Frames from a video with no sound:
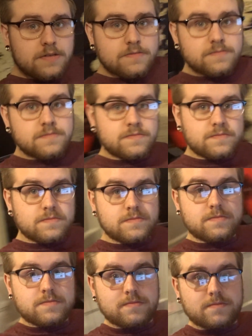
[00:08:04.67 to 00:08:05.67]

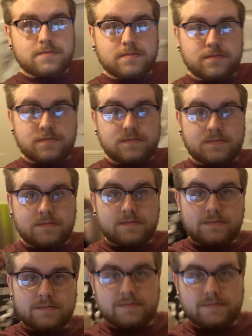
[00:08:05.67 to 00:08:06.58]
No one is speaking in this clip.